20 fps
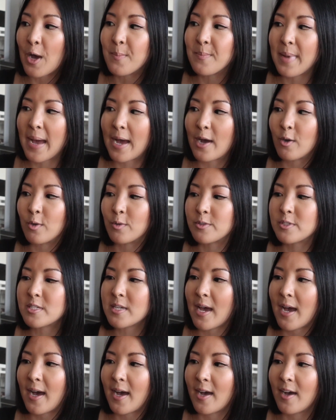amount
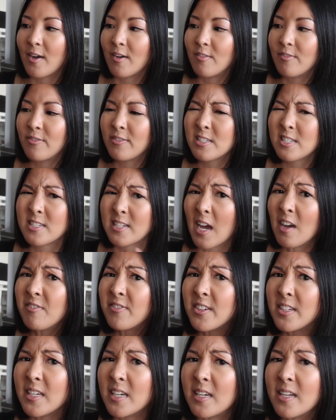of
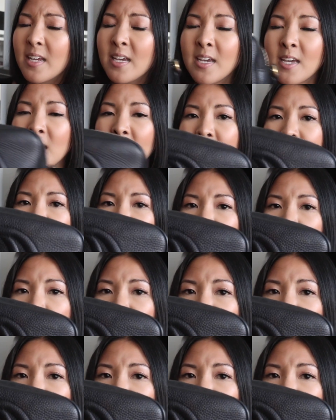stuff in it. So